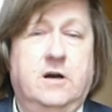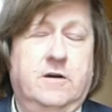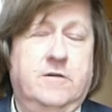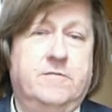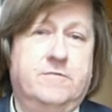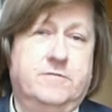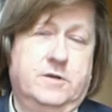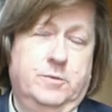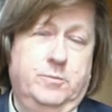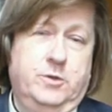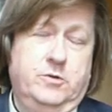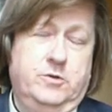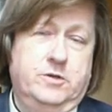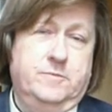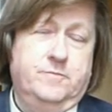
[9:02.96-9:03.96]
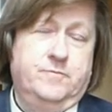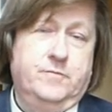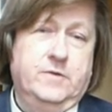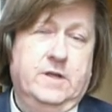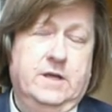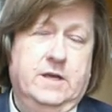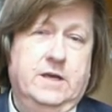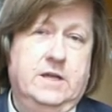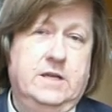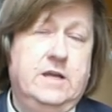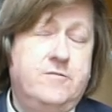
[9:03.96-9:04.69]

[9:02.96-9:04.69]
of communion, and